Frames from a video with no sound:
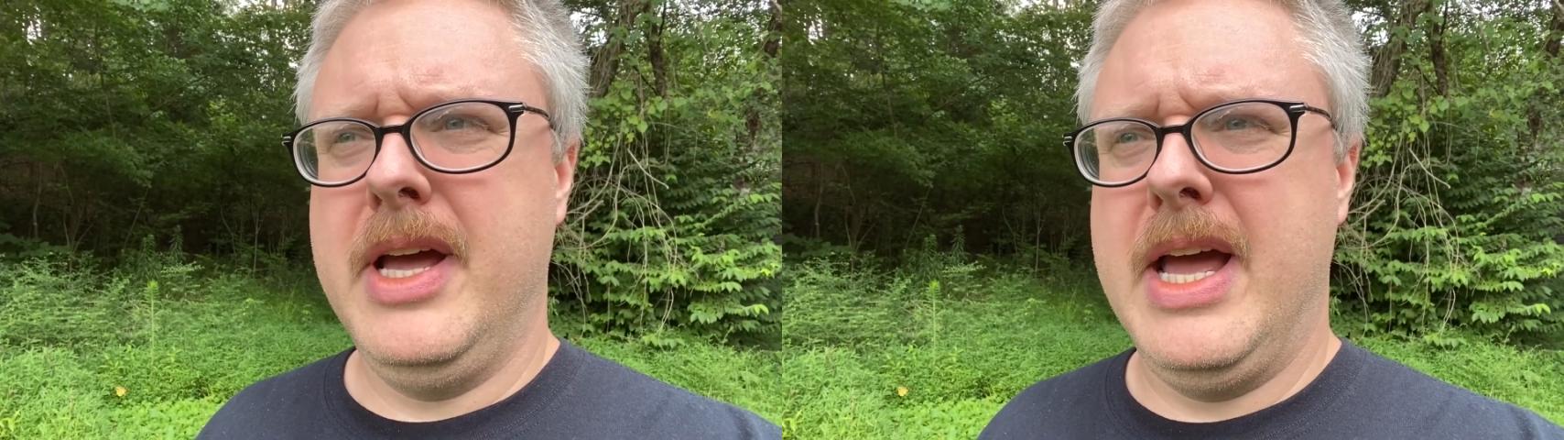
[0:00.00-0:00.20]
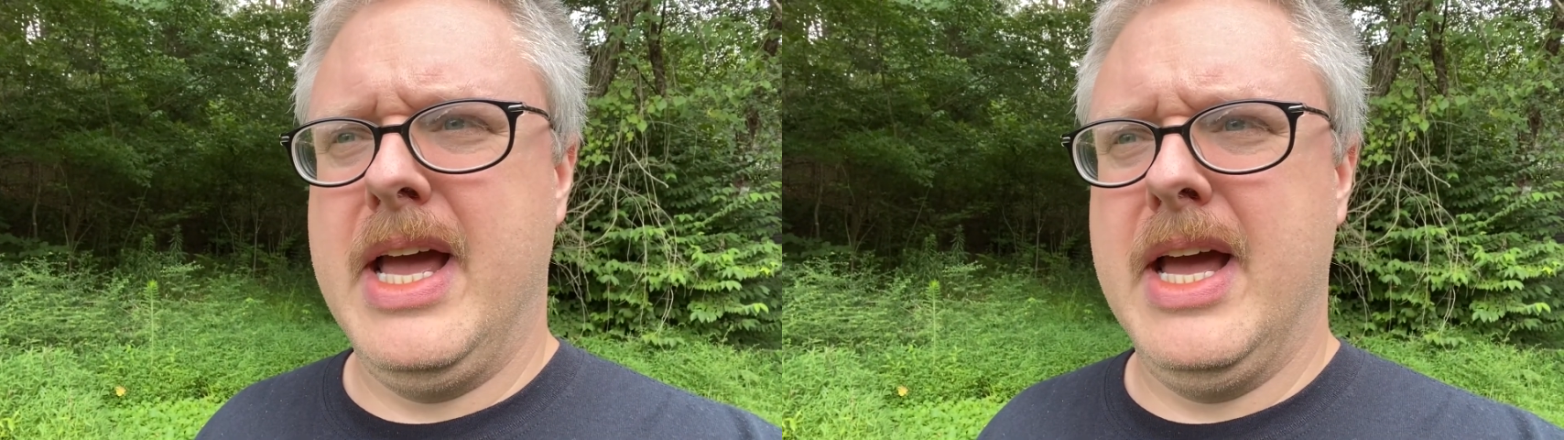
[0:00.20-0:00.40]

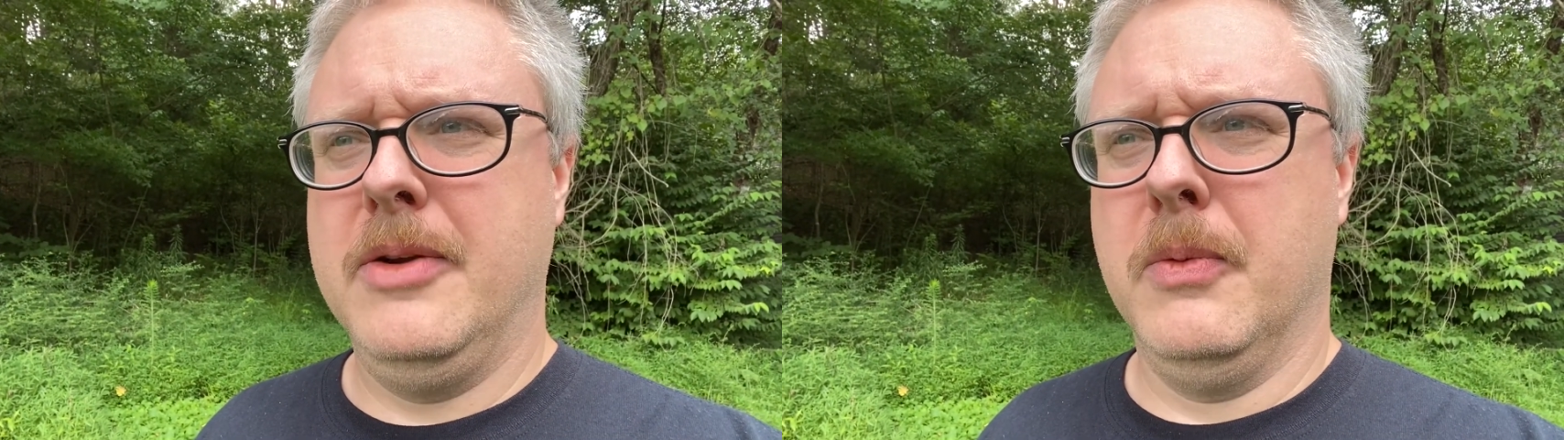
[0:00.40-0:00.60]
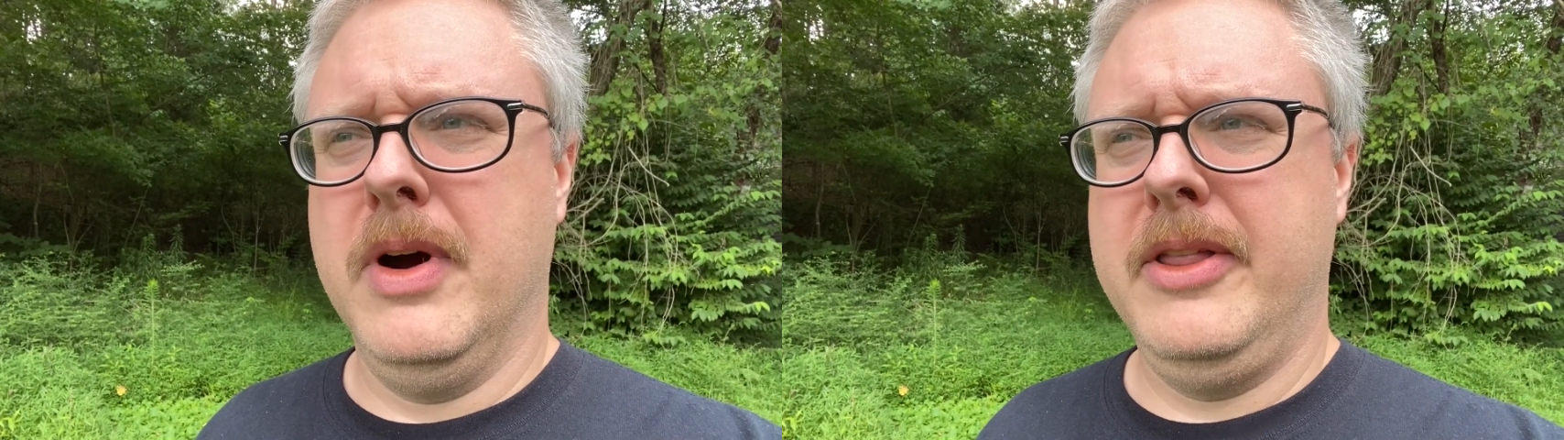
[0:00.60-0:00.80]

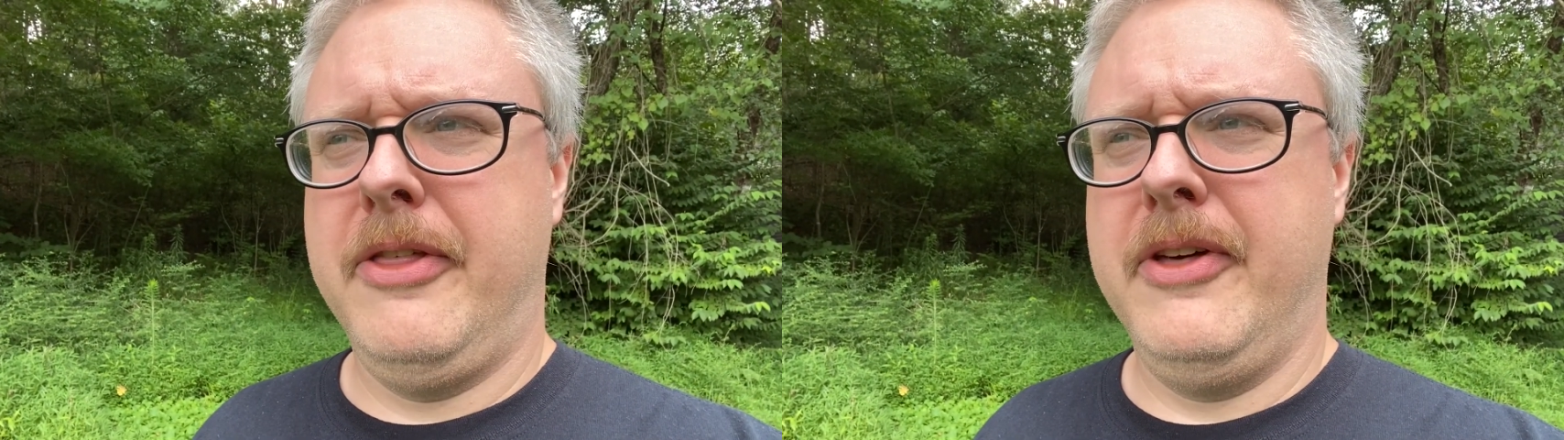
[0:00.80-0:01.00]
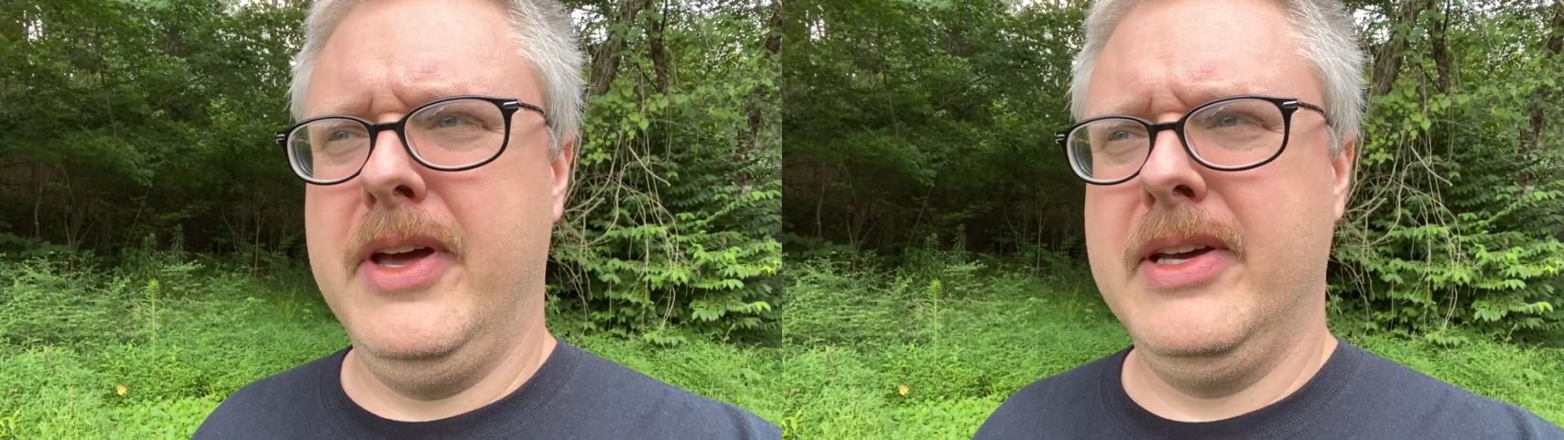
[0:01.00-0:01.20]
and one of the
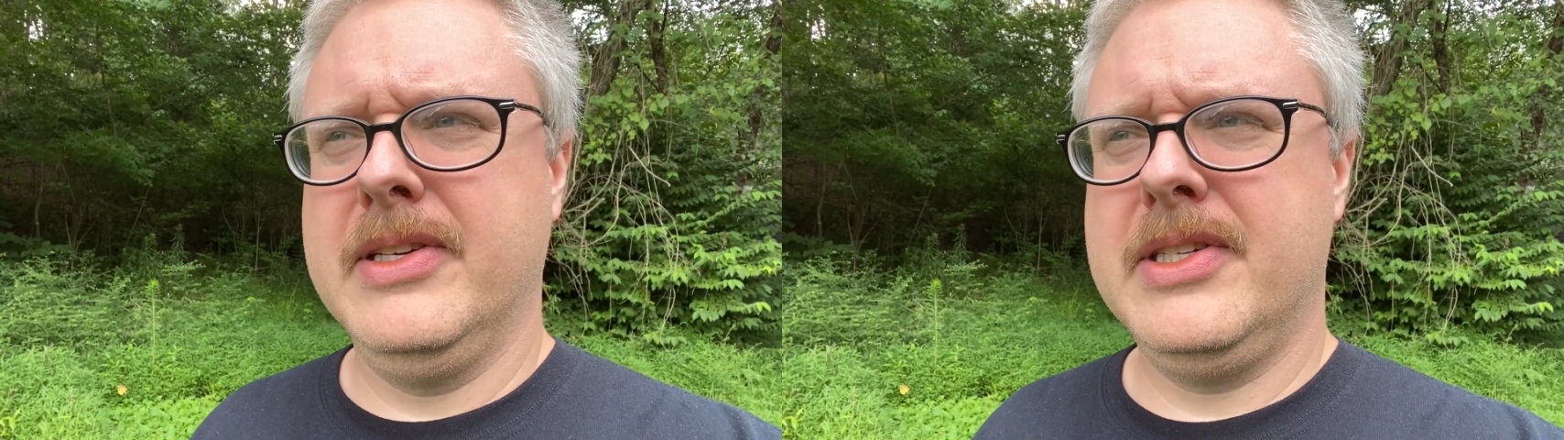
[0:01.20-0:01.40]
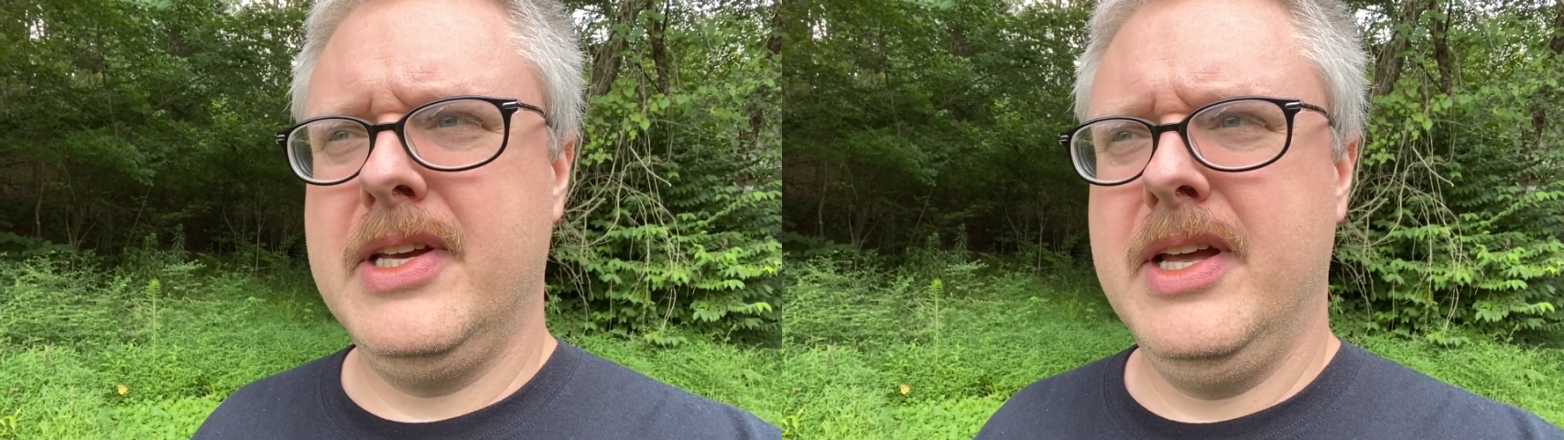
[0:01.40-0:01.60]

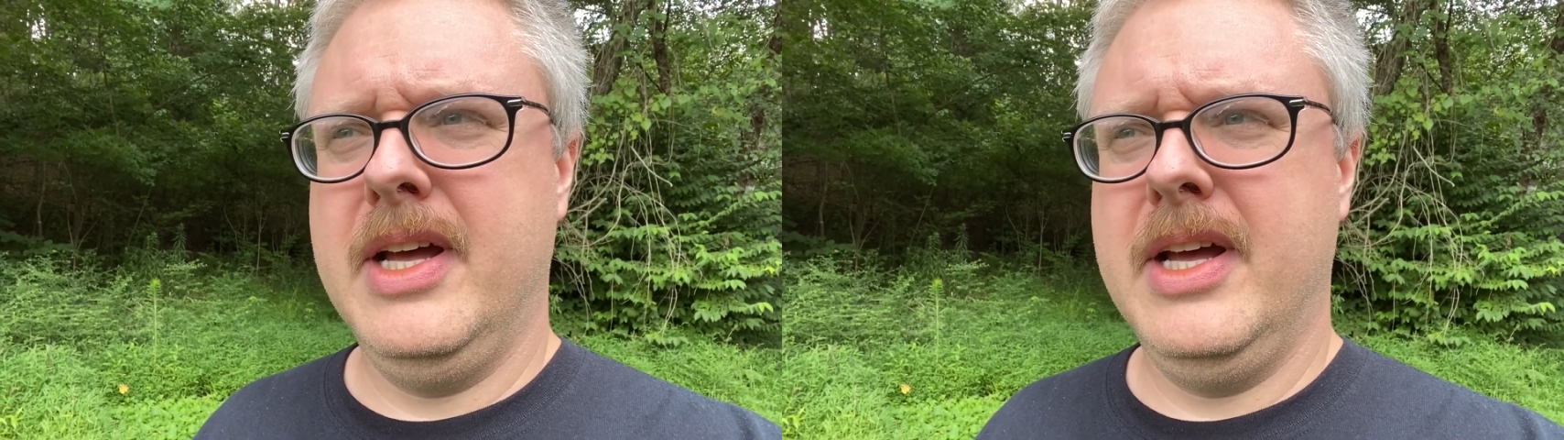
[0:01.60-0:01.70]
things